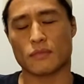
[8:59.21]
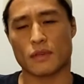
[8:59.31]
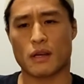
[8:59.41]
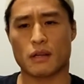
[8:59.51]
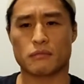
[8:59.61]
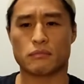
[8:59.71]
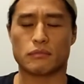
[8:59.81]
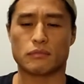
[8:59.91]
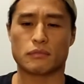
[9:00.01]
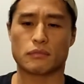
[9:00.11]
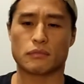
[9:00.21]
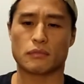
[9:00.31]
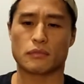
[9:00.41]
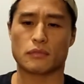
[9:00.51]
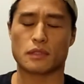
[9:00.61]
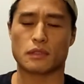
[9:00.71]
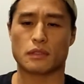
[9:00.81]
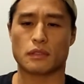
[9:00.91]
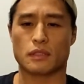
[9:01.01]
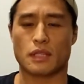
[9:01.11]
Um,
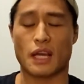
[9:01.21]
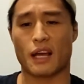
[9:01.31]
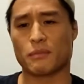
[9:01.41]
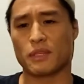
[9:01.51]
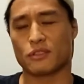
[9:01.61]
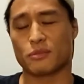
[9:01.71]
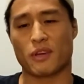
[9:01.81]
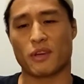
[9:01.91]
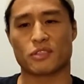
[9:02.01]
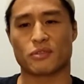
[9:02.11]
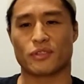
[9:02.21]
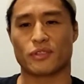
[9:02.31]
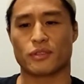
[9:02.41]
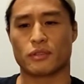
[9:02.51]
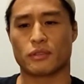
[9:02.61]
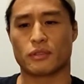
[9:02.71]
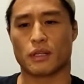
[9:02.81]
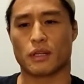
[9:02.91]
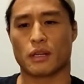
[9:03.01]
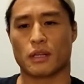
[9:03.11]
yeah, I mean, to be honest with you,
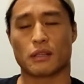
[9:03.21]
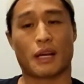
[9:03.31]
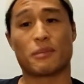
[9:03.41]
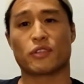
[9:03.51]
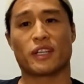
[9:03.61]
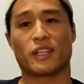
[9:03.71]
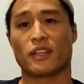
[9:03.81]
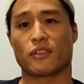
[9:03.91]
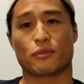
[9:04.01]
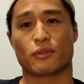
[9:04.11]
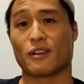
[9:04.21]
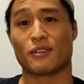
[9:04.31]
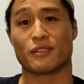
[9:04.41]
uh, I've been training throughout,